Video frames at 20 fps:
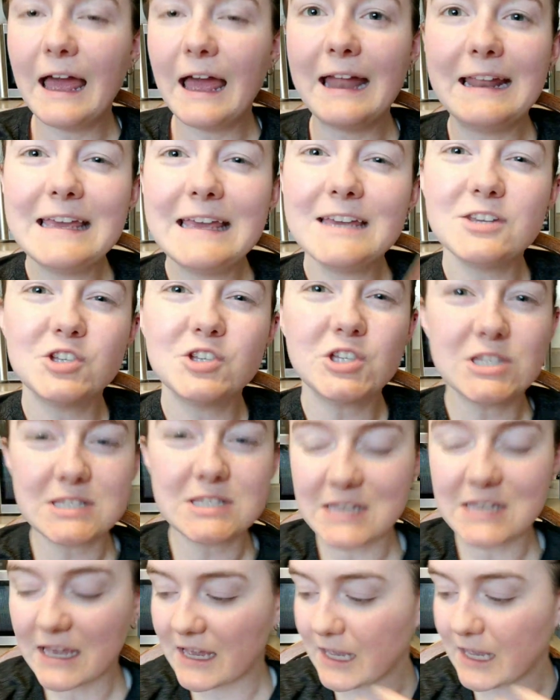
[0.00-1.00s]
at each
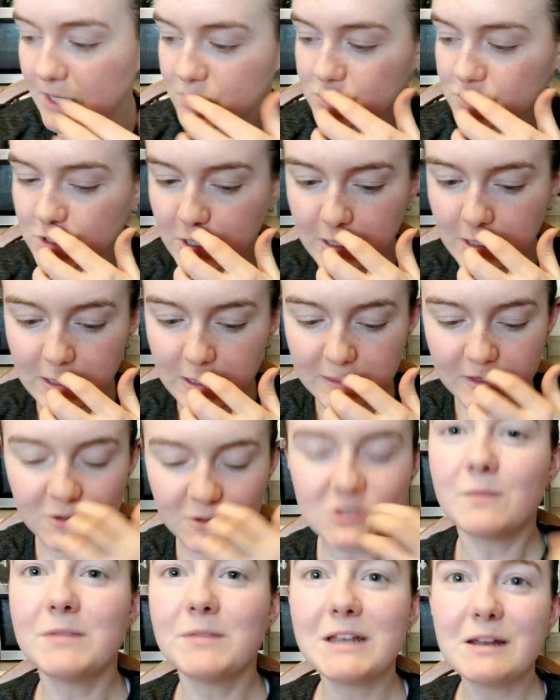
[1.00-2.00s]
stage,
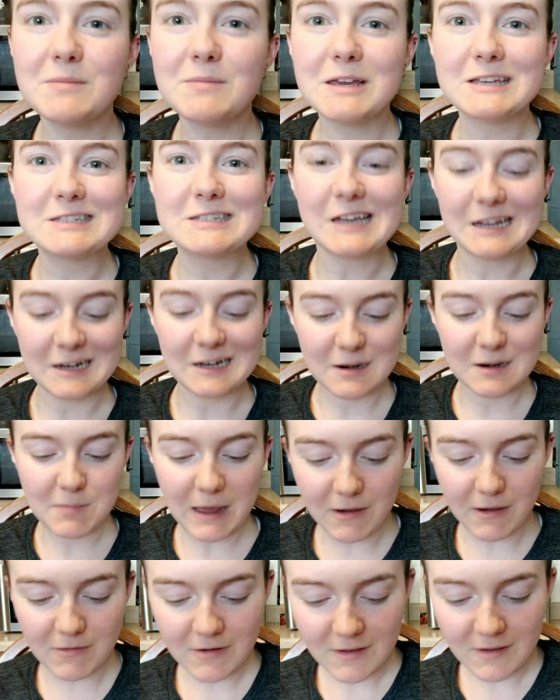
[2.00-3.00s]
there's something to be excited
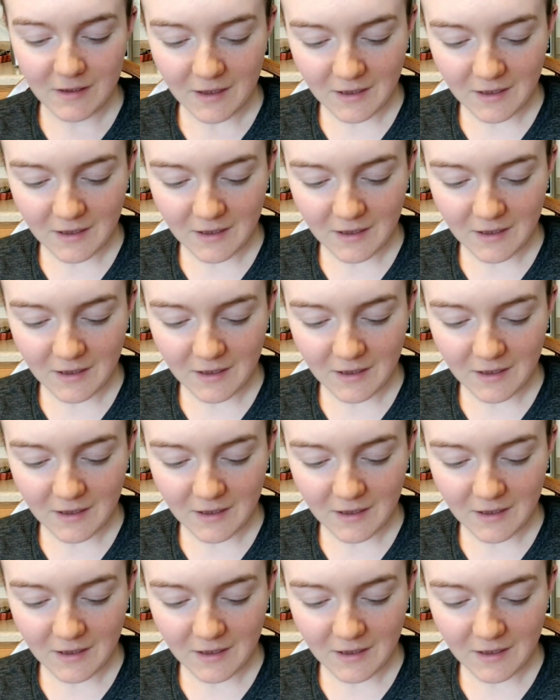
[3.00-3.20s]
about.